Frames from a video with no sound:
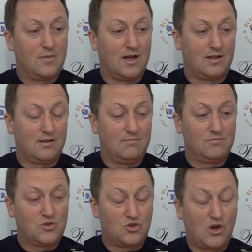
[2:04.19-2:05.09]
I'll
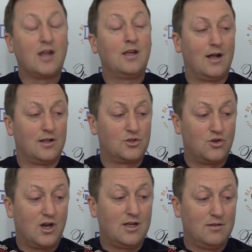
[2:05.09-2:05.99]

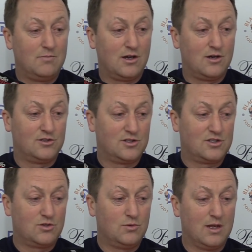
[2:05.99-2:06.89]
try my
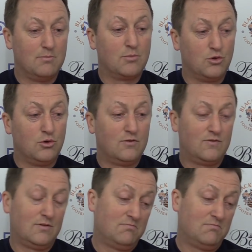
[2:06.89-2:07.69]
hardest to improve